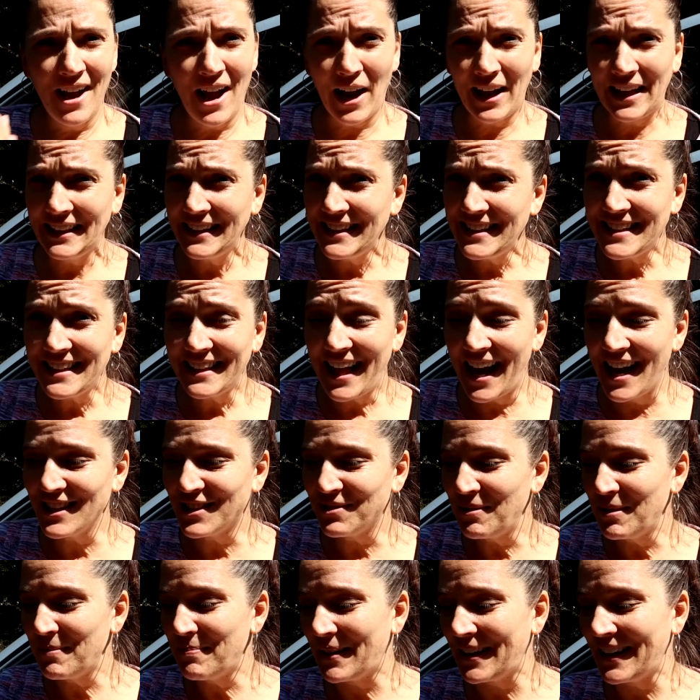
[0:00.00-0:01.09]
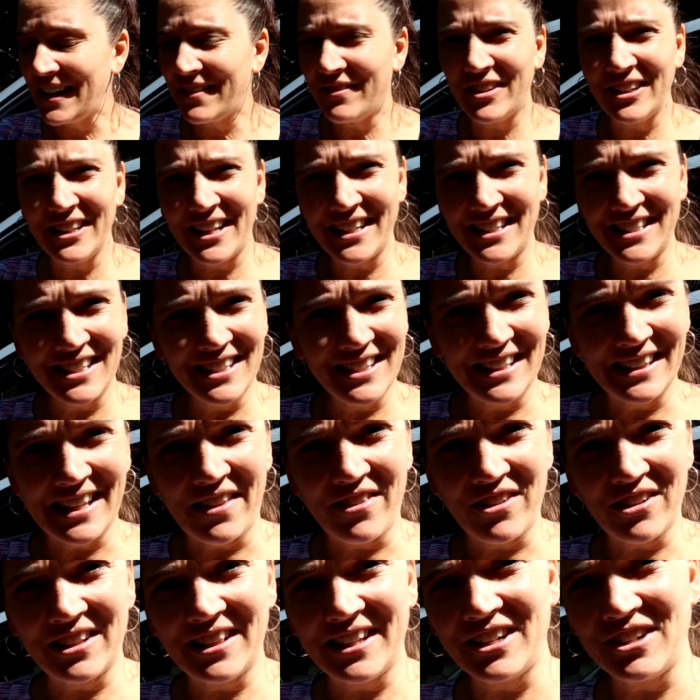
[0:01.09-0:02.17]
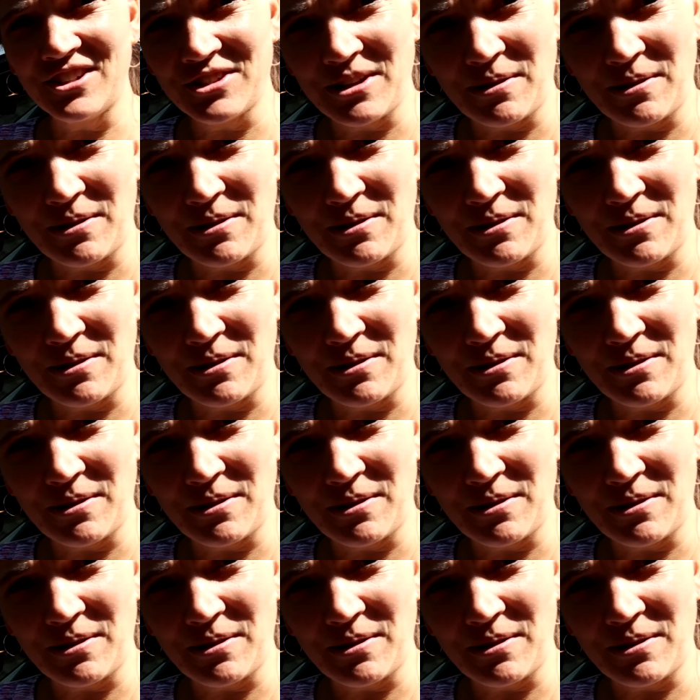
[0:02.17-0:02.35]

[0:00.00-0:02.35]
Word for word: I cleaned it last week, but I never like did the leather cleaner,